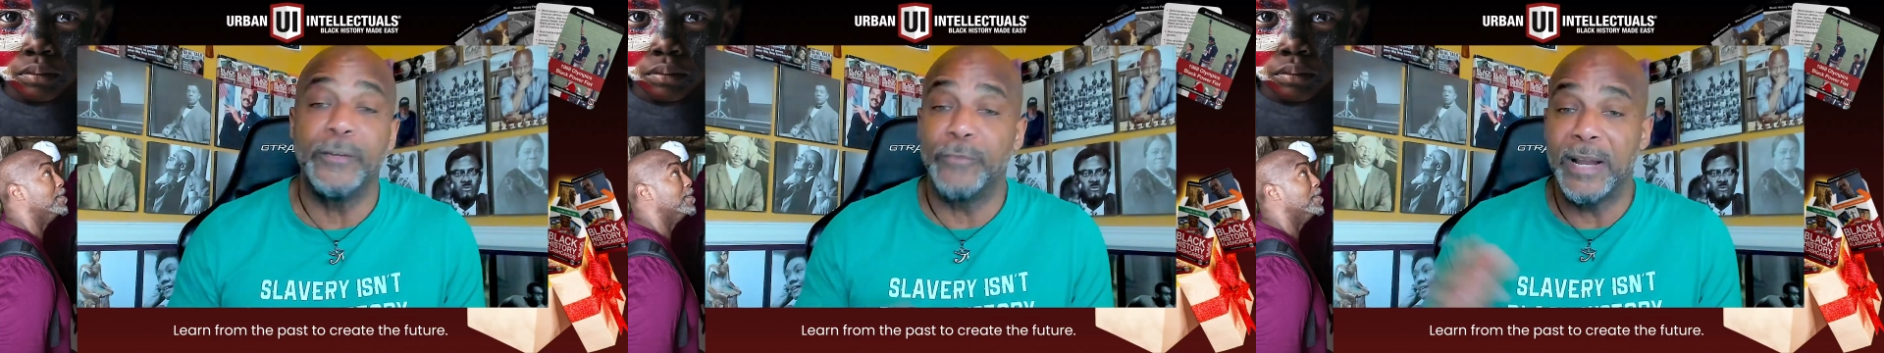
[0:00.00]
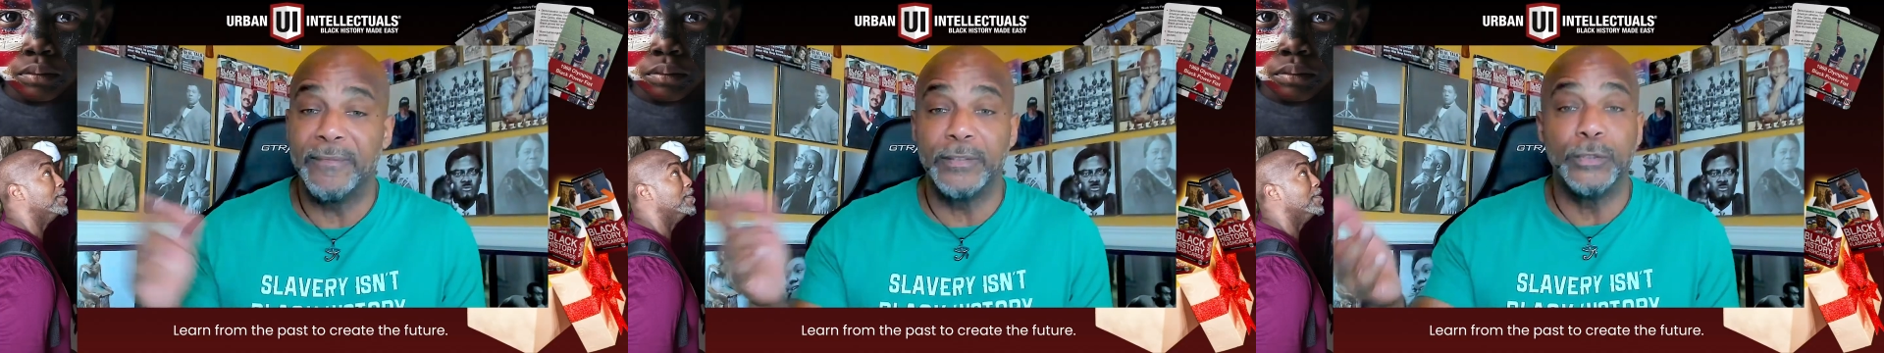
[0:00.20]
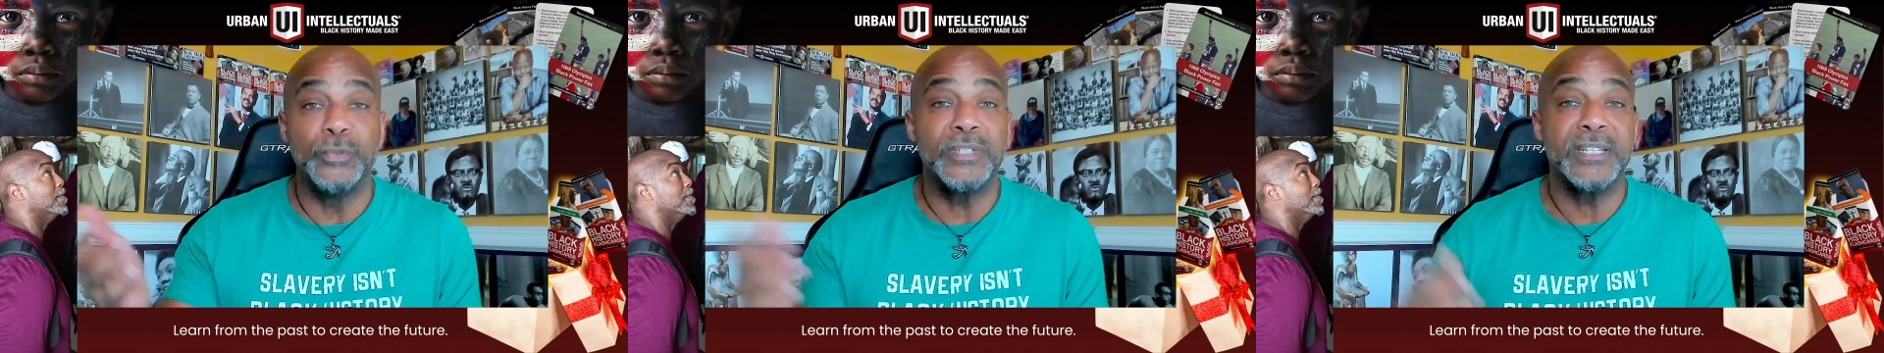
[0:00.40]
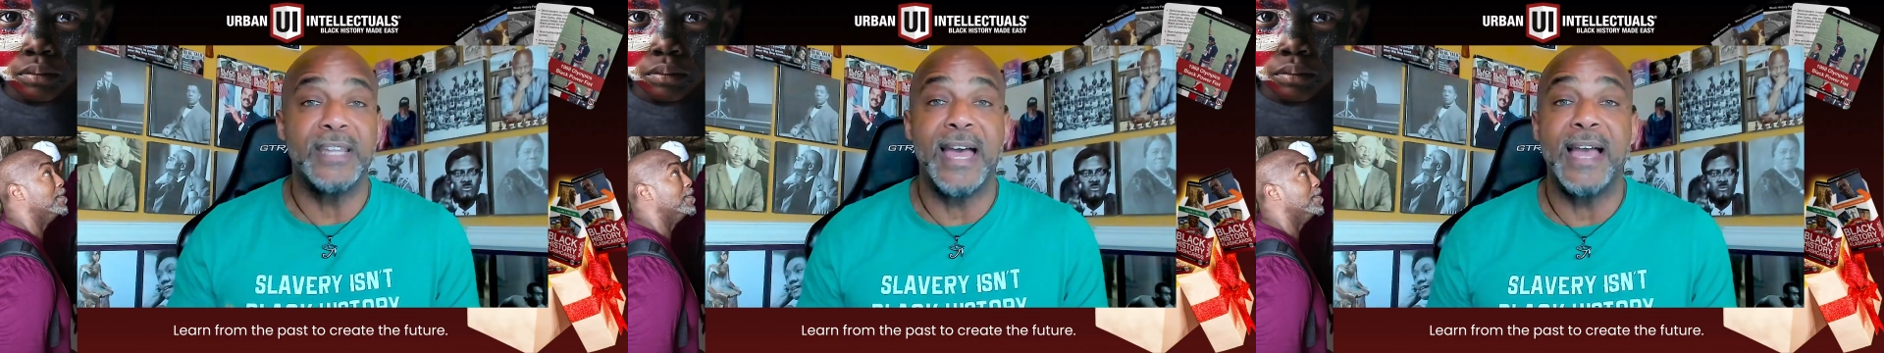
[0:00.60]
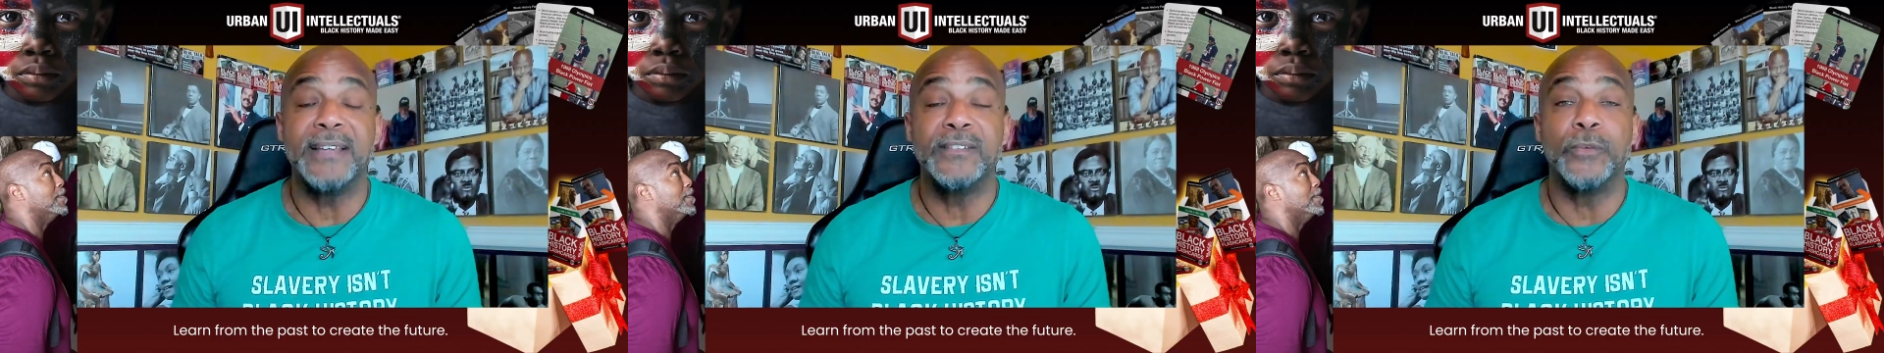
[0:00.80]

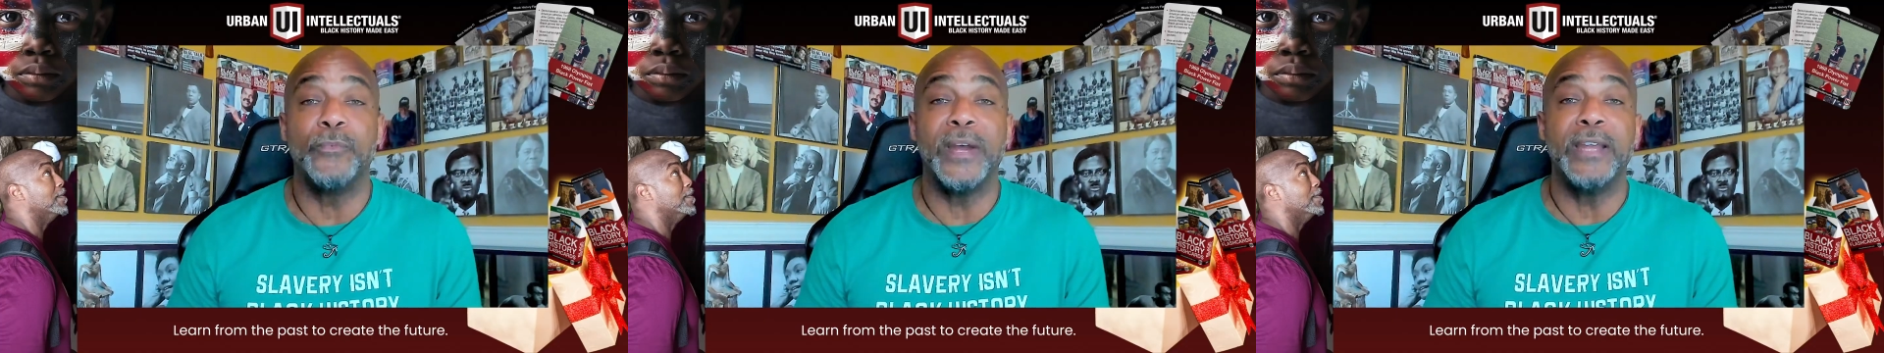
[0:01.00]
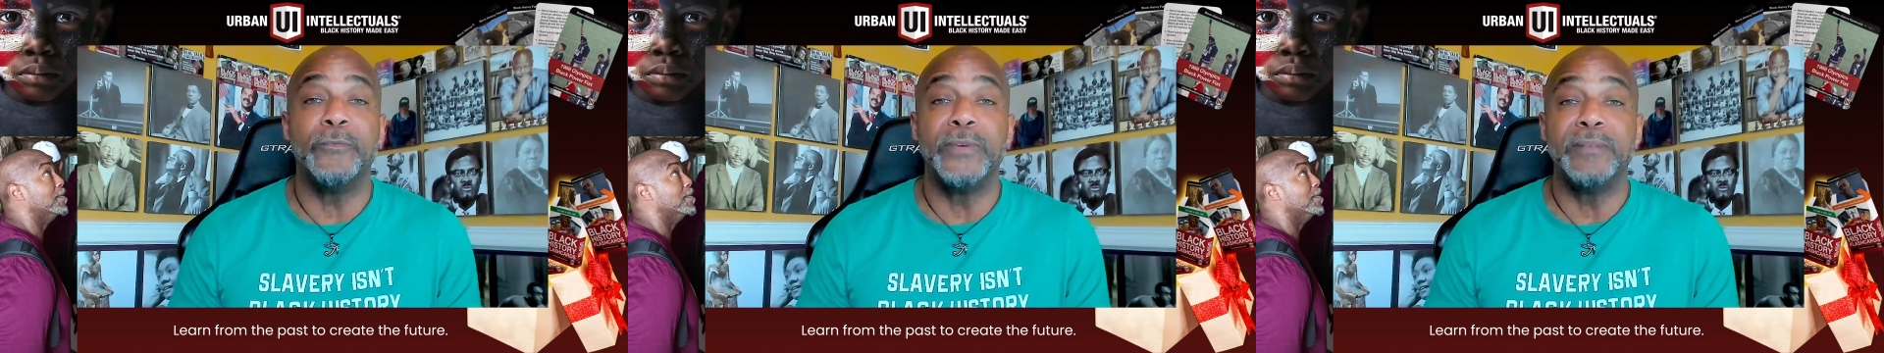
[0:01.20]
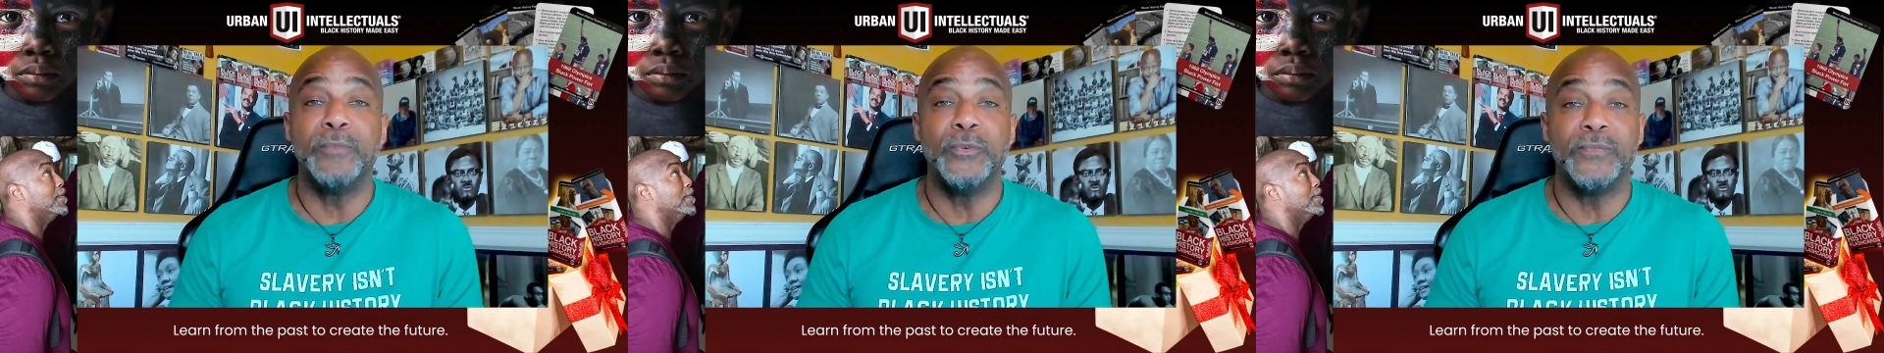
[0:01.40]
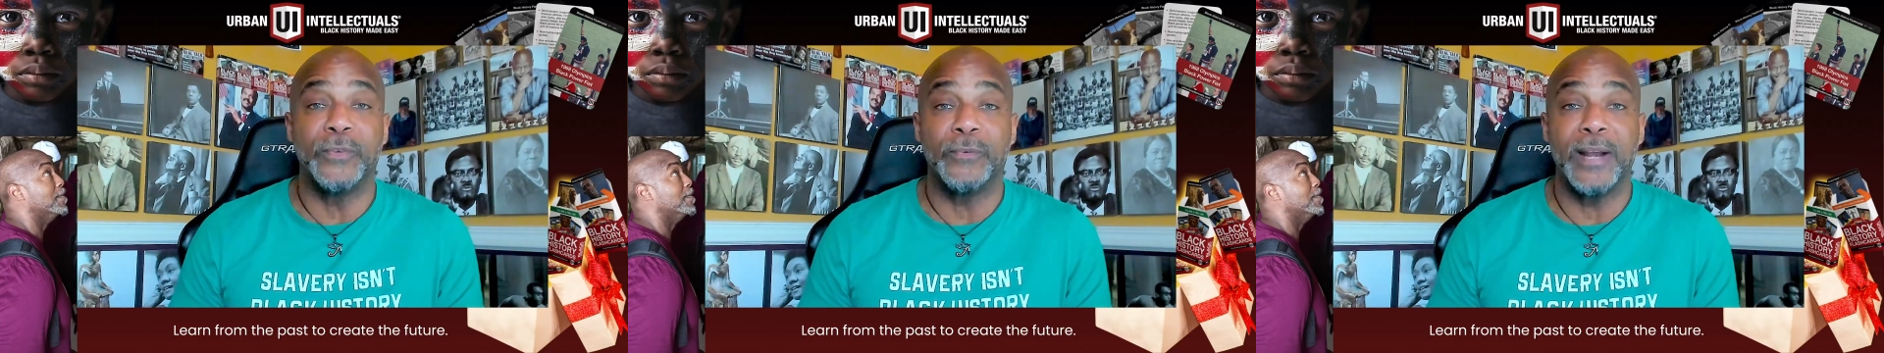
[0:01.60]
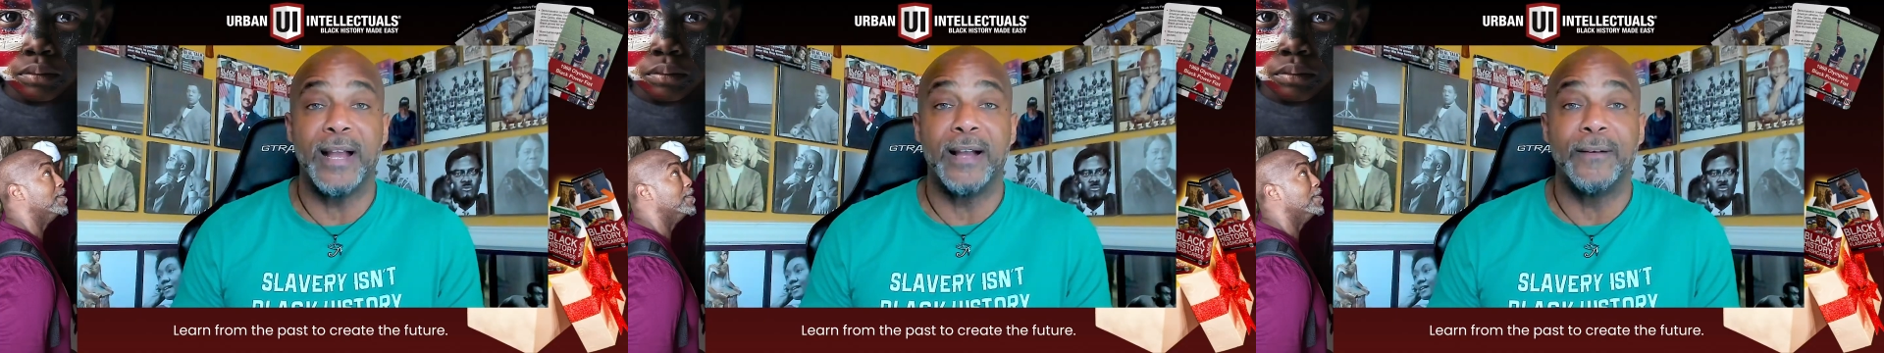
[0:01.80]
revolutionized the way we move
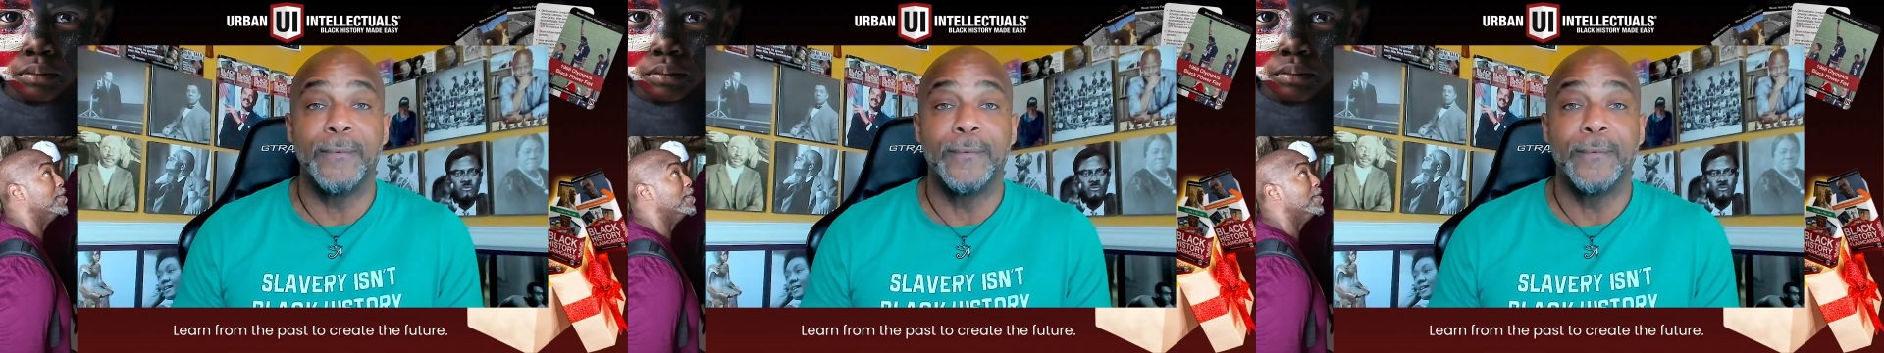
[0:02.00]
around.